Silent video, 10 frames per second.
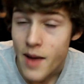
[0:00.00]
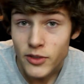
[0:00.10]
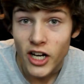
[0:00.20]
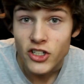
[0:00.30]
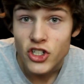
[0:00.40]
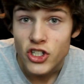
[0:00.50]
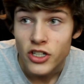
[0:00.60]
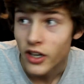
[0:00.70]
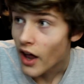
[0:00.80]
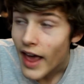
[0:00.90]
I'm
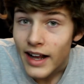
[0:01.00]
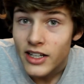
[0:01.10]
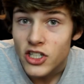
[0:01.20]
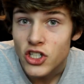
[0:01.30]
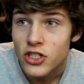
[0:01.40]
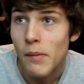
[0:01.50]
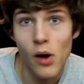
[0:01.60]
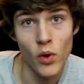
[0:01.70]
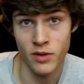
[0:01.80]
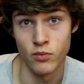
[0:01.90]
Dutch, not English,
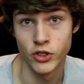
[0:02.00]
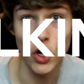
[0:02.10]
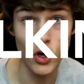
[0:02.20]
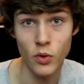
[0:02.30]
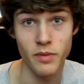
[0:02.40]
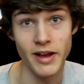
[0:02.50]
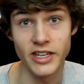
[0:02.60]
but when I'm talking with my